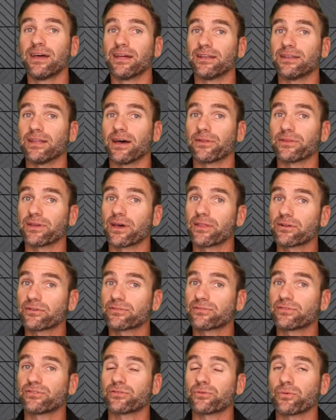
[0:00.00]
Now, in the other
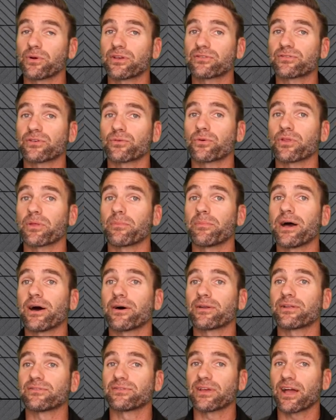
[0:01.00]
situation where the
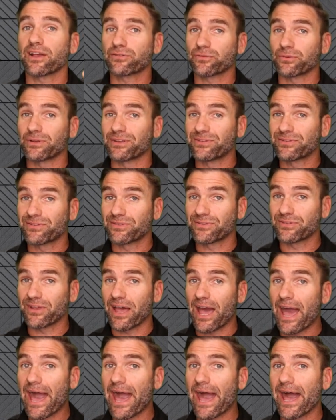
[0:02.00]
mount is actually
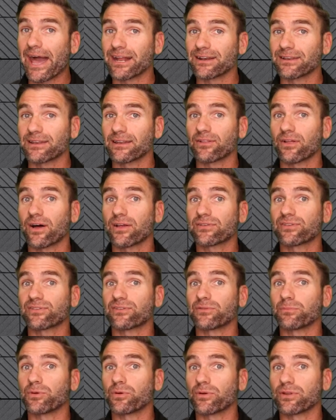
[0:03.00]
sagged and lost its
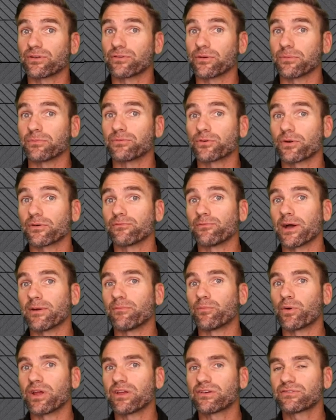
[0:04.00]
ability to absorb
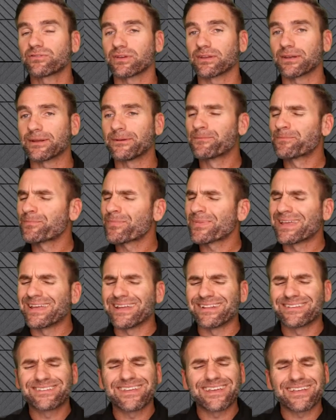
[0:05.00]
vibration,
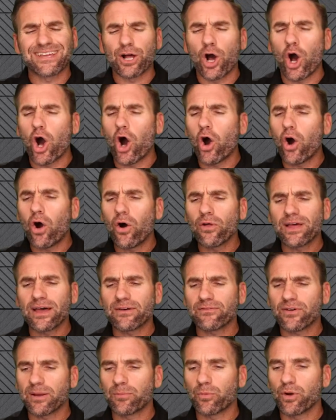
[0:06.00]
it's taken all
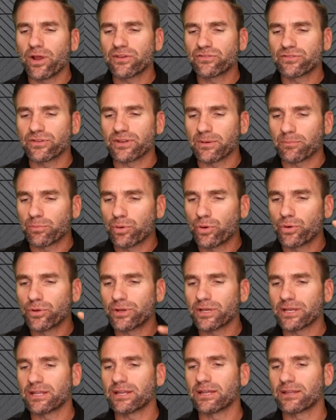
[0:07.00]
that vibration and
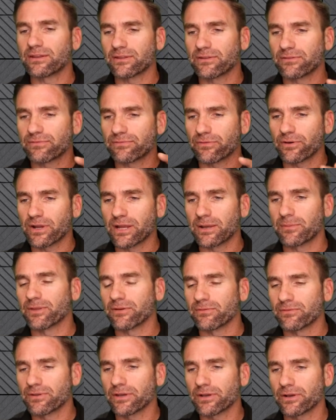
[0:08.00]
putting it into the frame of
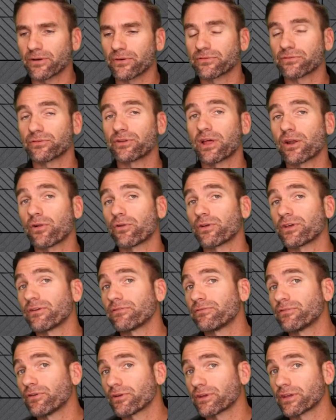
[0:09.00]
the vehicle. So not only are you
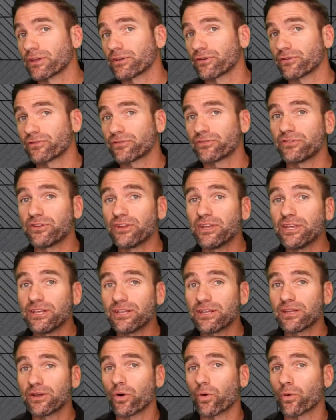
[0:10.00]
feeling in your seat
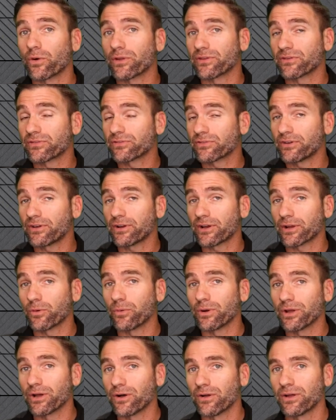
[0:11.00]
or in the steering
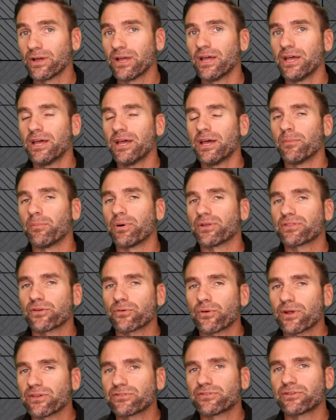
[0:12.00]
wheel, but the
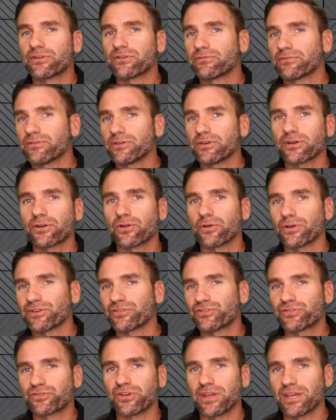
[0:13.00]
rest of your vehicle is
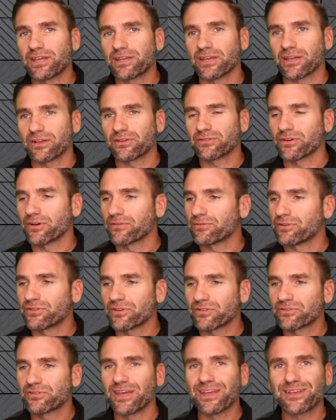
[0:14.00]
shaking. So if you
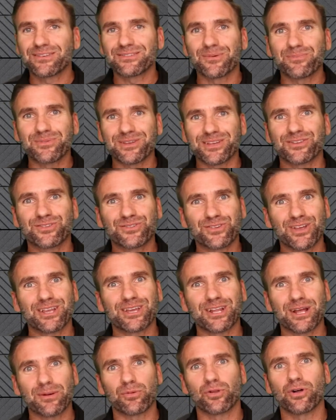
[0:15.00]
just take something and shake
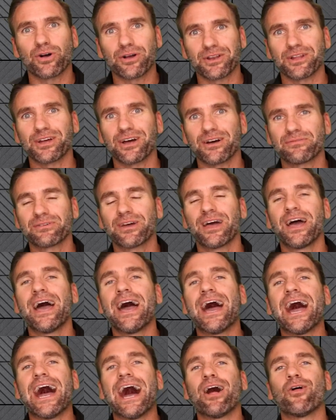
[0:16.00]
it up long enough,
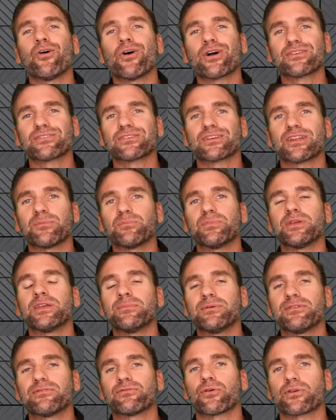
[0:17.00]
how long is it going to be
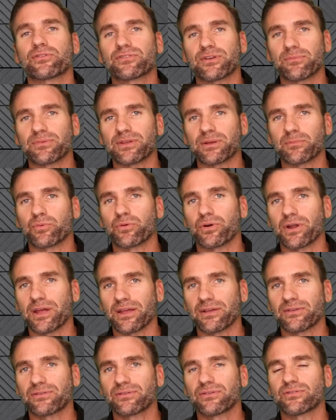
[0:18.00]
before something
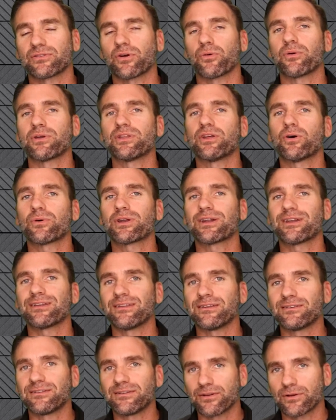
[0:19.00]
breaks? So we don't want to
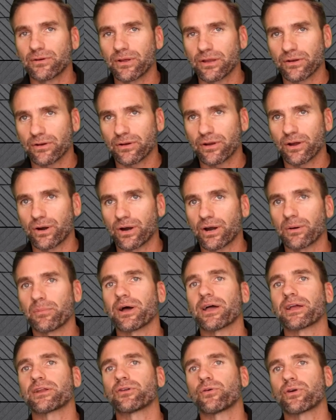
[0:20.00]
deteriorate your car
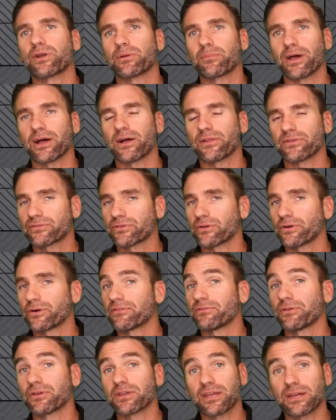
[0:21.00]
by ignoring mounts. So
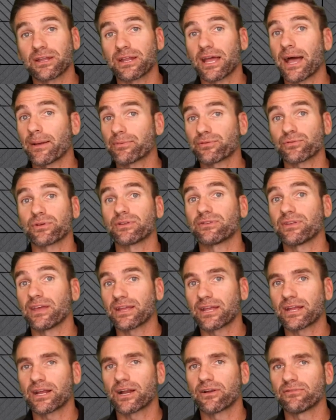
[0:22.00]
if you can absolutely
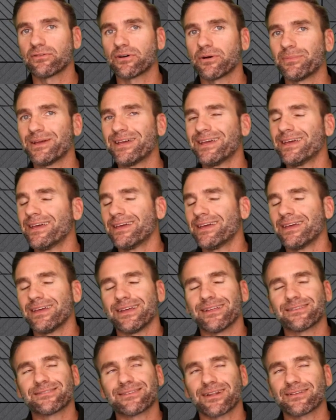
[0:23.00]
take care of them,
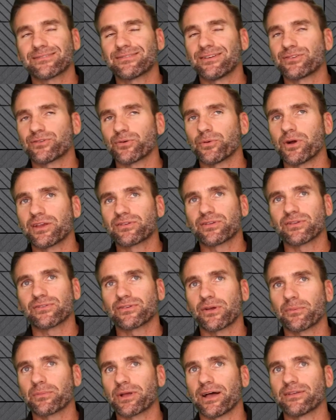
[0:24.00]
It's not a situation
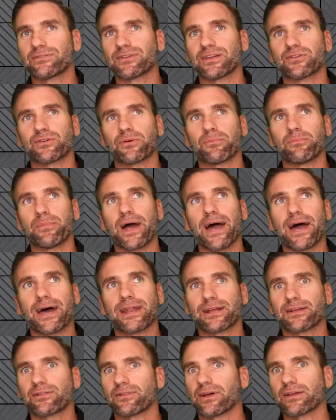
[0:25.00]
some guys get
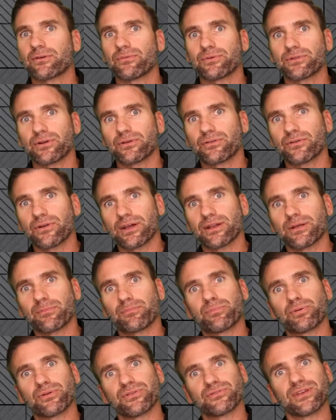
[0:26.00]
dramatic, like when they're trying to
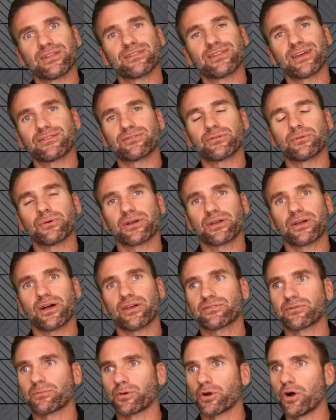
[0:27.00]
present that to a
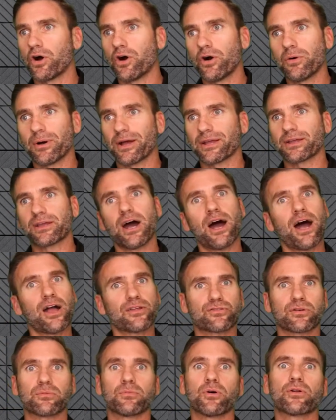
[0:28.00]
customer. Oh my
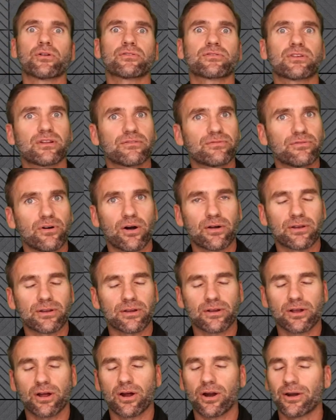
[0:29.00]
gosh, your motor's going to fall out of
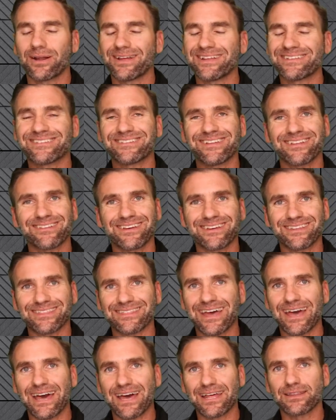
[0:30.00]
your car. It's not like
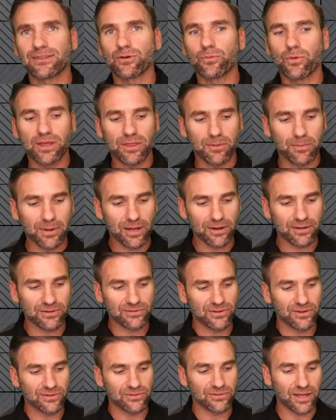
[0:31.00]
that. The way the mount is
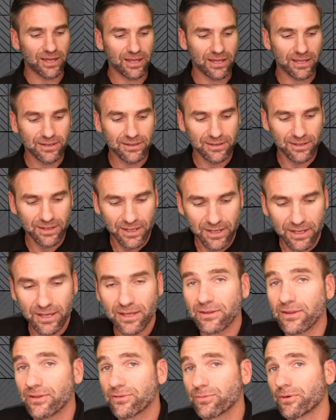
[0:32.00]
designed,
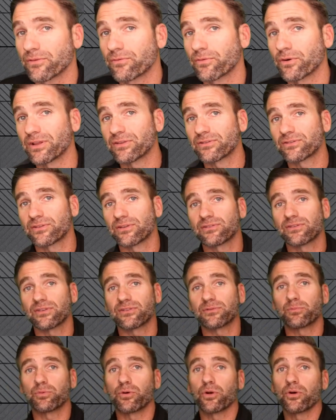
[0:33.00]
this one, for instance,
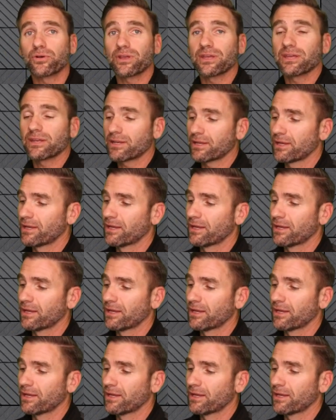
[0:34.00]
is broken.